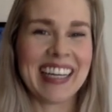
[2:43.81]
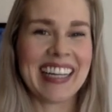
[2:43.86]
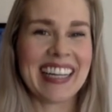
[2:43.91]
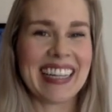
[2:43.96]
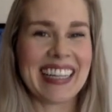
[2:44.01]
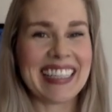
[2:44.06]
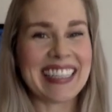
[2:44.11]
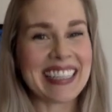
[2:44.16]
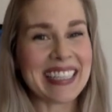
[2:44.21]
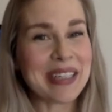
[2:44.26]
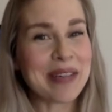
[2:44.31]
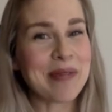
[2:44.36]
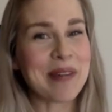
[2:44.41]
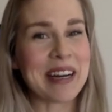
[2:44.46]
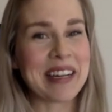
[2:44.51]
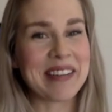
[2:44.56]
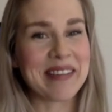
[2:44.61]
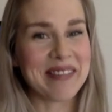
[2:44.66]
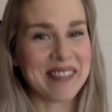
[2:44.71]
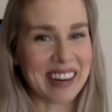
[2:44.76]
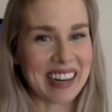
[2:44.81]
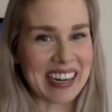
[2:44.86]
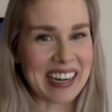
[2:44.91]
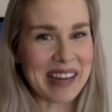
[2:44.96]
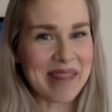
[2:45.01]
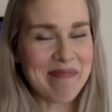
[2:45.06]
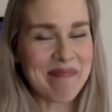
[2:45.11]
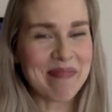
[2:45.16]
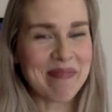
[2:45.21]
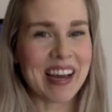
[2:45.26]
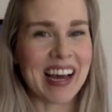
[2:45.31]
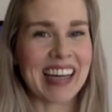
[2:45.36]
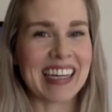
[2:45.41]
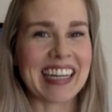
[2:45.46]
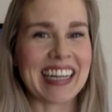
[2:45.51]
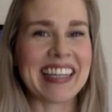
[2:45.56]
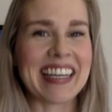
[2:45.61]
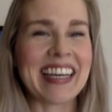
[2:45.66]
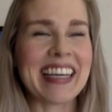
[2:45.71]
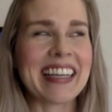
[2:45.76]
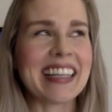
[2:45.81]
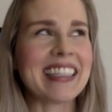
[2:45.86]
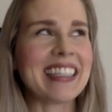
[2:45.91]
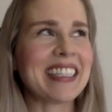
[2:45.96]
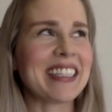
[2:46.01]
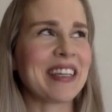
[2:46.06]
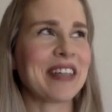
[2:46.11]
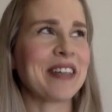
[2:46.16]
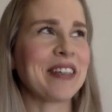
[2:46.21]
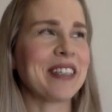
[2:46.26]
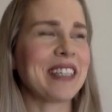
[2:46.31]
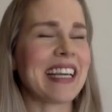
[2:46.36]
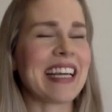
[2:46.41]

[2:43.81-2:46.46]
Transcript: This is quite funny and I think this is a good